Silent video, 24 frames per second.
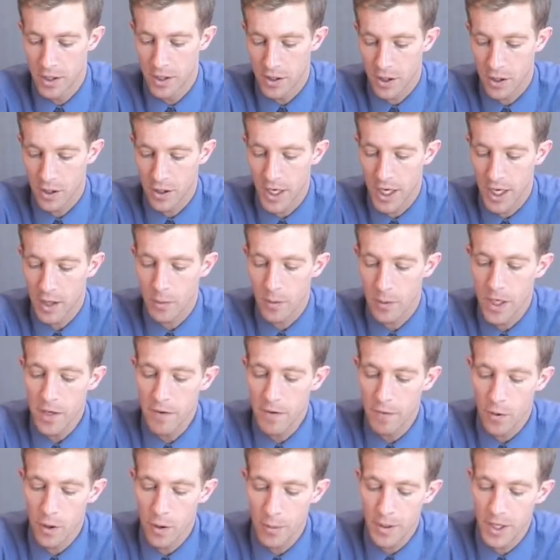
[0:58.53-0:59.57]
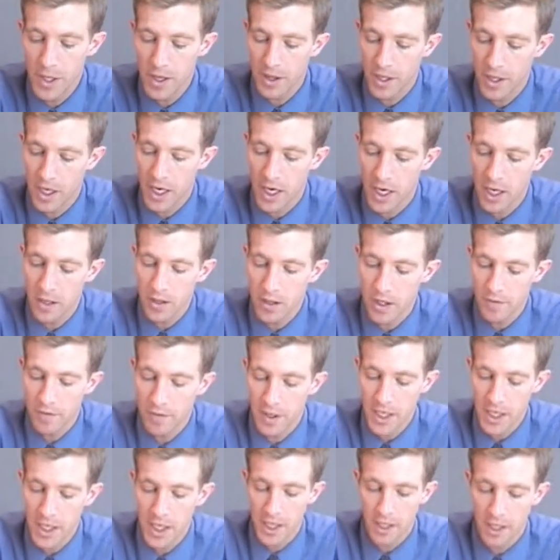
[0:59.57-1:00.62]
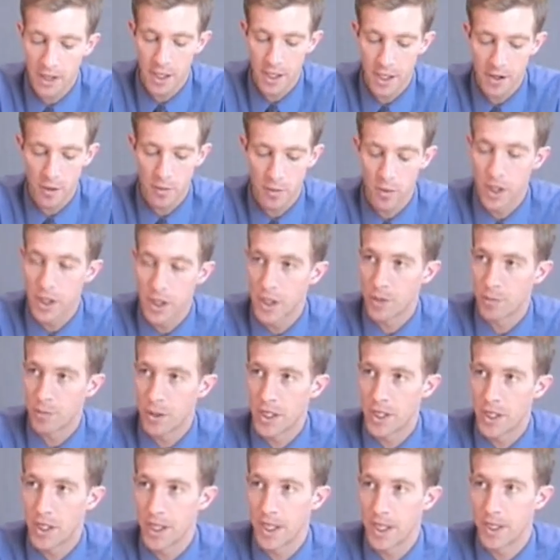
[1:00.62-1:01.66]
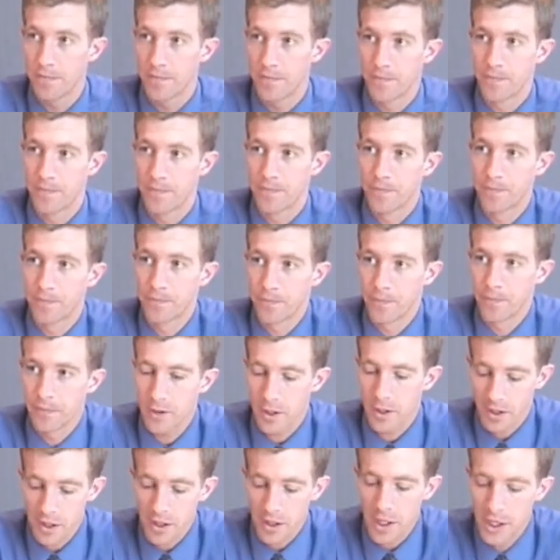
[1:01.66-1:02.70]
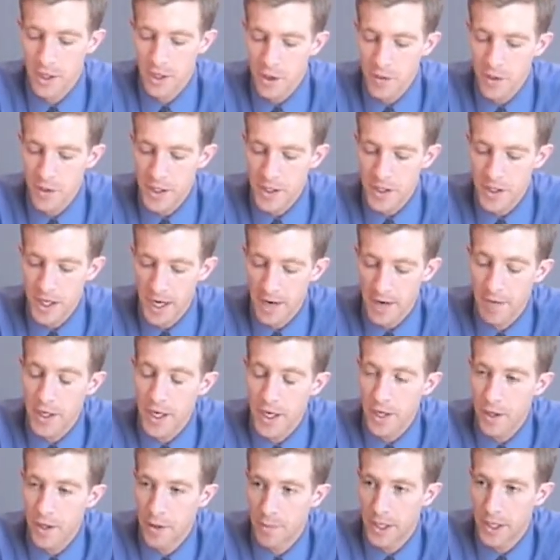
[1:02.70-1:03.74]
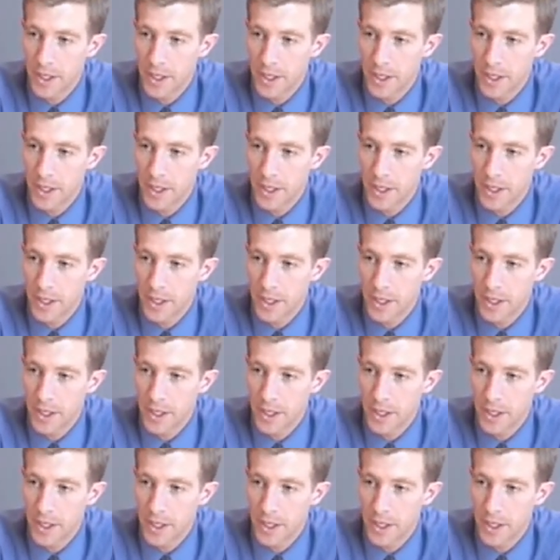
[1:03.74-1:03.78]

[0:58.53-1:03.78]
So Greg, read for me the color of the ink that the word is printed in, and do this to every other